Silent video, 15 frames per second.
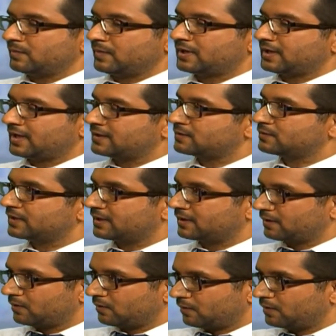But as you
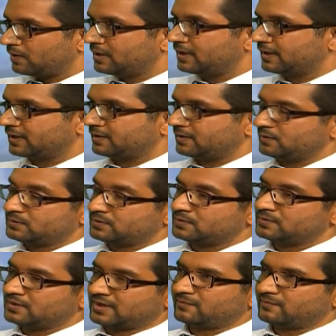get older, you should,